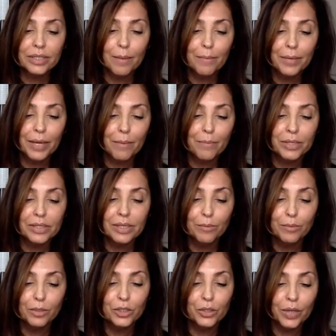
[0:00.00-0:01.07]
coming up this
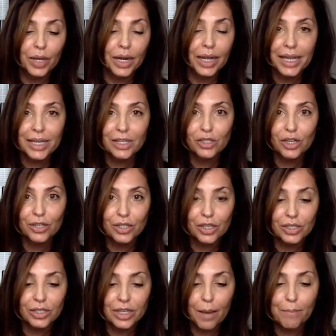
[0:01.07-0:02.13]
summer too that I can't share
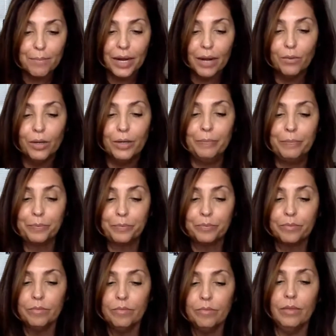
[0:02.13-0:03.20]
just yet, but I will.
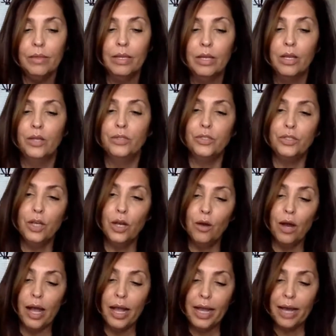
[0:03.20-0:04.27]
So
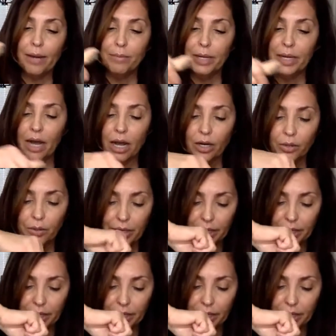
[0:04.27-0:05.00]
I got my concrete